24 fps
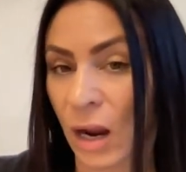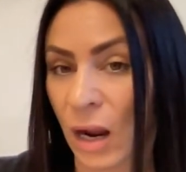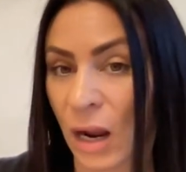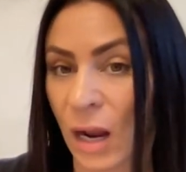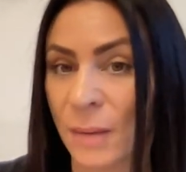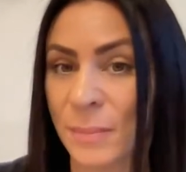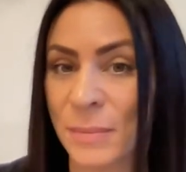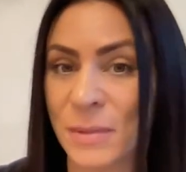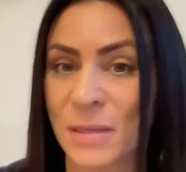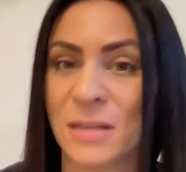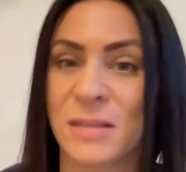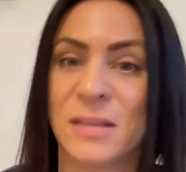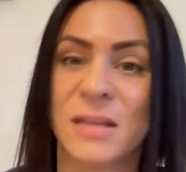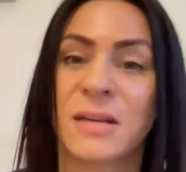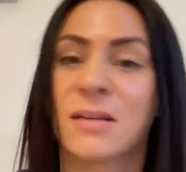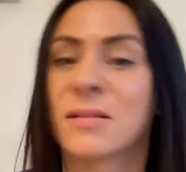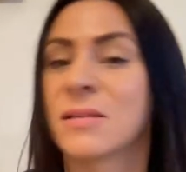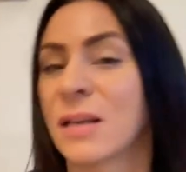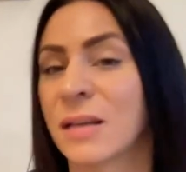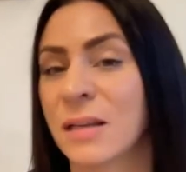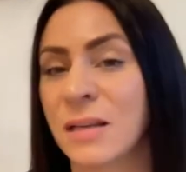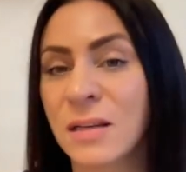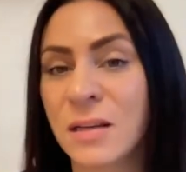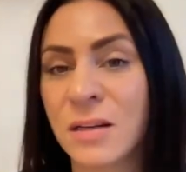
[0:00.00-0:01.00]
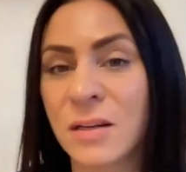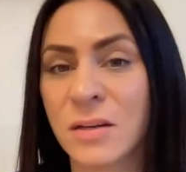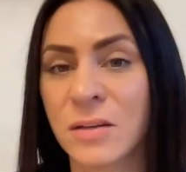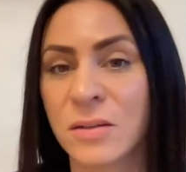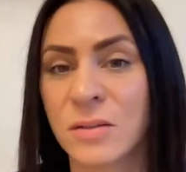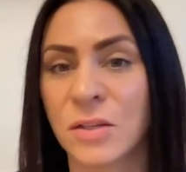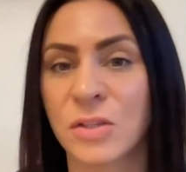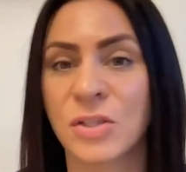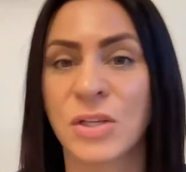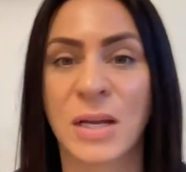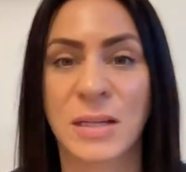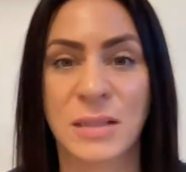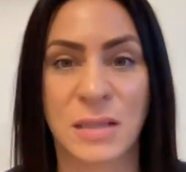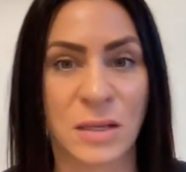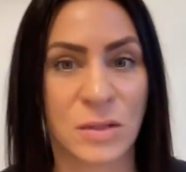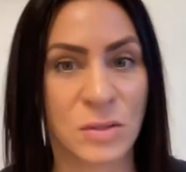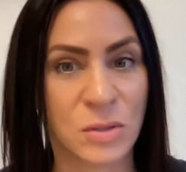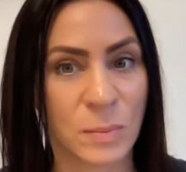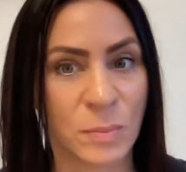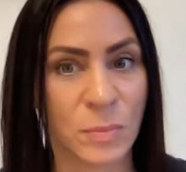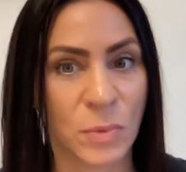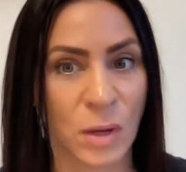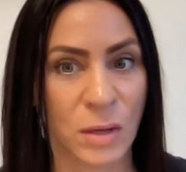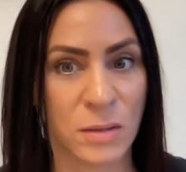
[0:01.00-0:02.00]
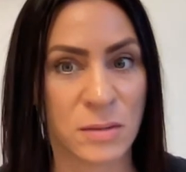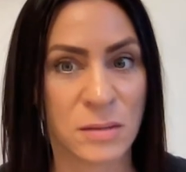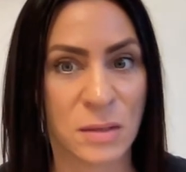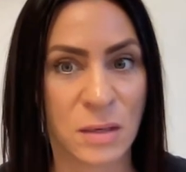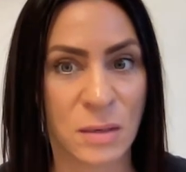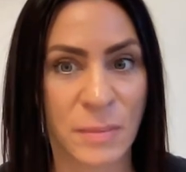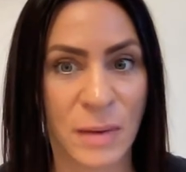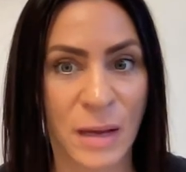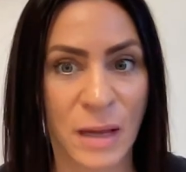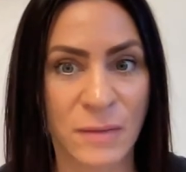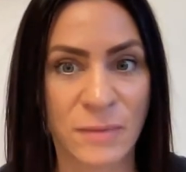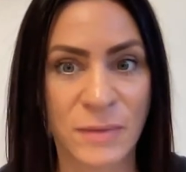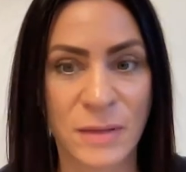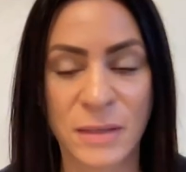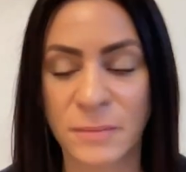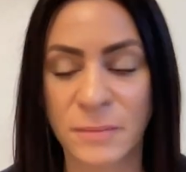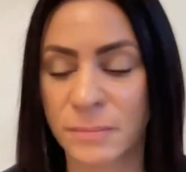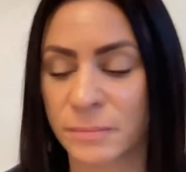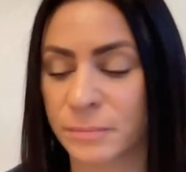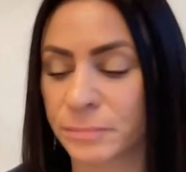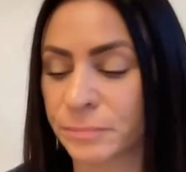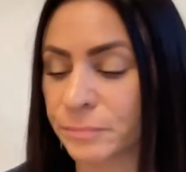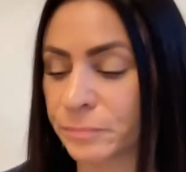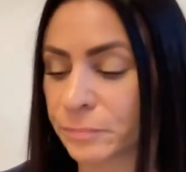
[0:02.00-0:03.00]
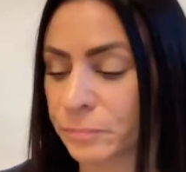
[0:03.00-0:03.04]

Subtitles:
I'm going to take a second here to jot down some thoughts that I'm having.